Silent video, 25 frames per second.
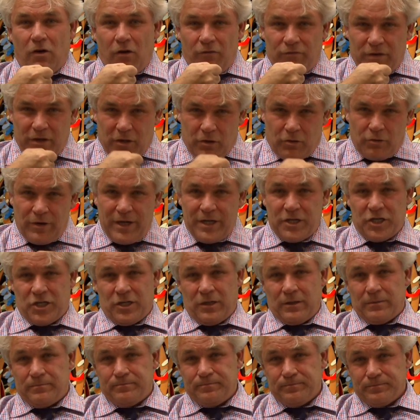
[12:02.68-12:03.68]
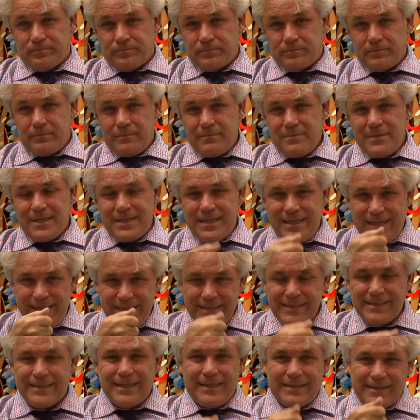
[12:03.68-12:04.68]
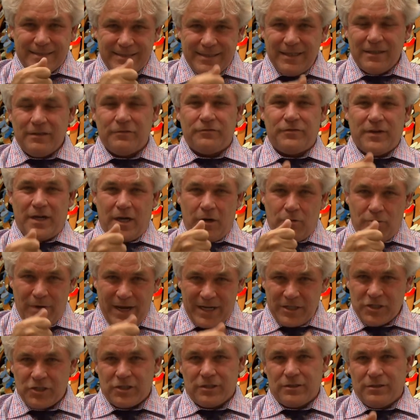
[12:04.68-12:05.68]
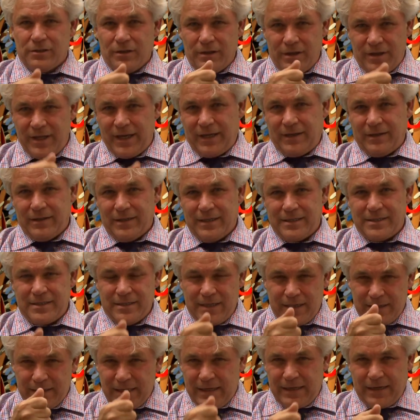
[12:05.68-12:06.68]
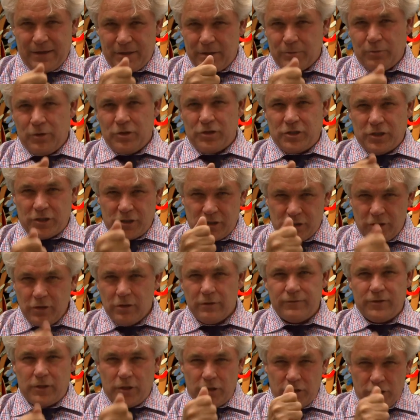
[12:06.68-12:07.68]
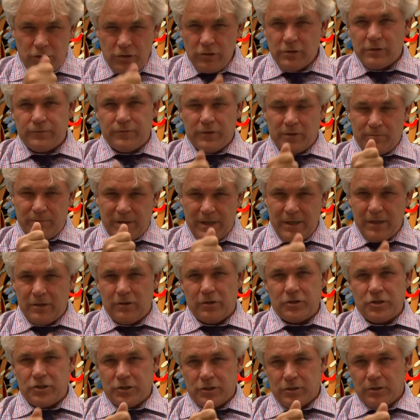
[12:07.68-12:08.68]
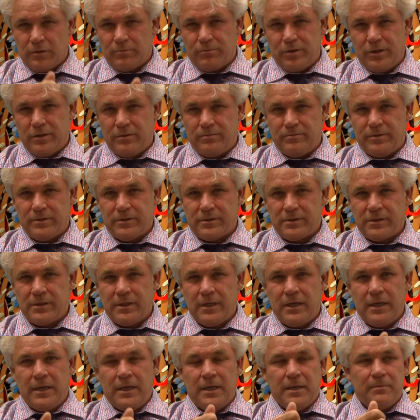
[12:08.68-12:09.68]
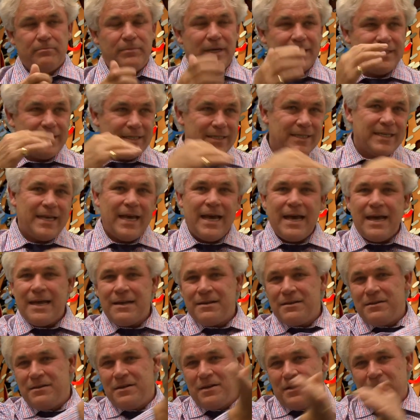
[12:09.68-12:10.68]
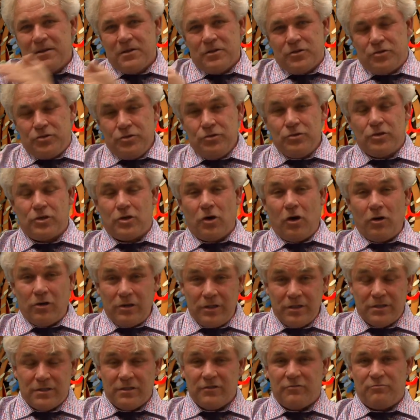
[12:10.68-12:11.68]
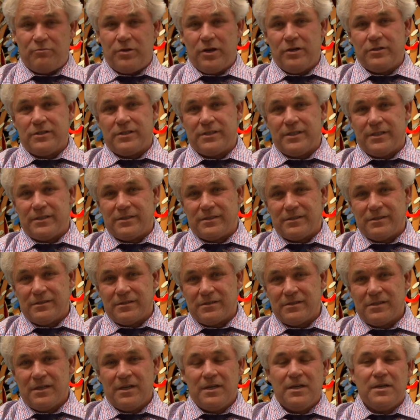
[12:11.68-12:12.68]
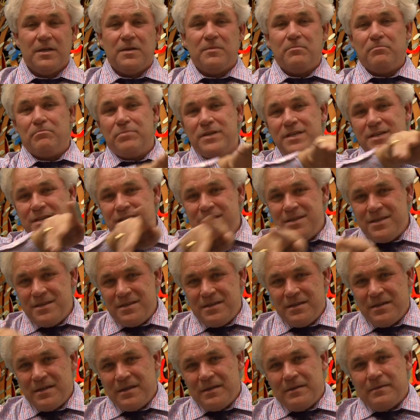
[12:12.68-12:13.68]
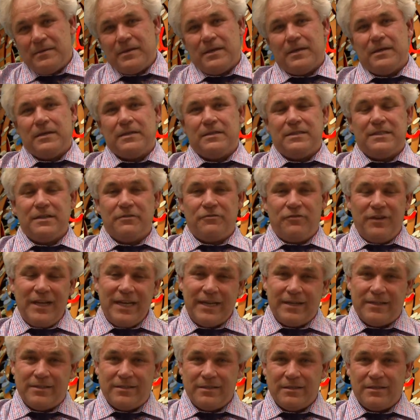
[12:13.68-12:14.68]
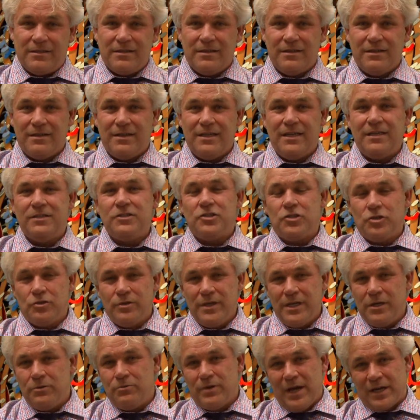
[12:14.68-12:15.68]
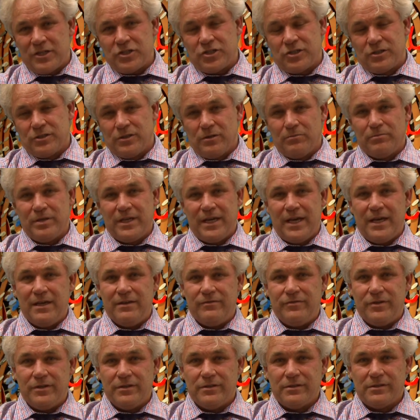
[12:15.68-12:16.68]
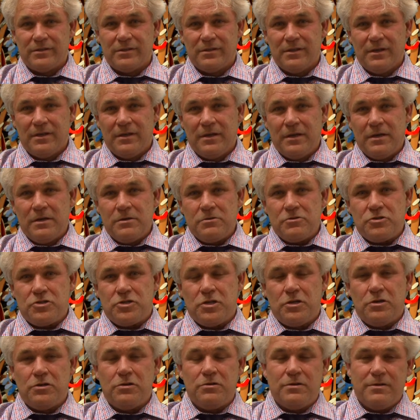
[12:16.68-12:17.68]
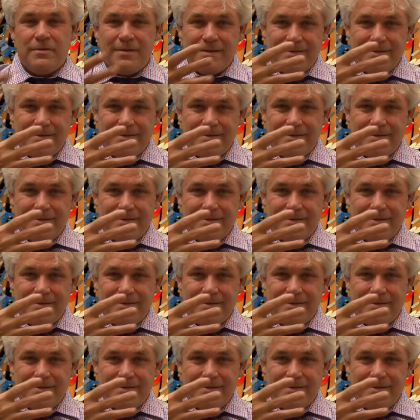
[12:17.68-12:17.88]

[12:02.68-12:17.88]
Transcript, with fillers: of aggression is itself a rational thing. It's, in other words, it serves a useful biological purpose. But it can, through cognitive processes, be uh, deflected into irrational behaviors. So,